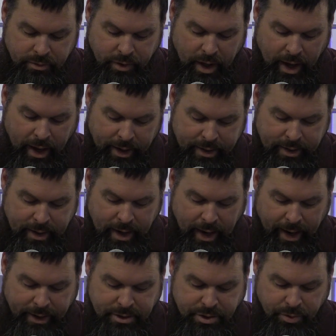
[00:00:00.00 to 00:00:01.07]
of God,
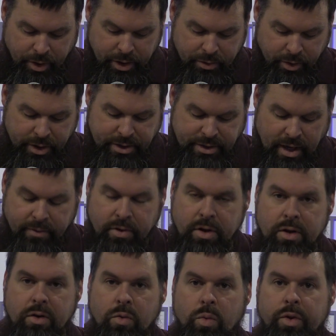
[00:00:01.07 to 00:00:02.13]
Acts
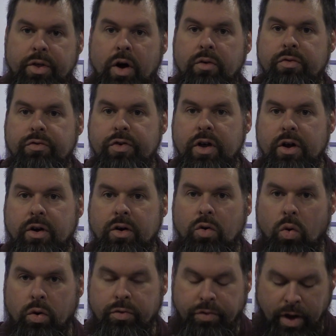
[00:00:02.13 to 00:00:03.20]
20:27, without fear
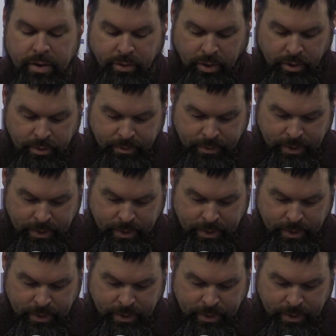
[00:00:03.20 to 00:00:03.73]
or favor.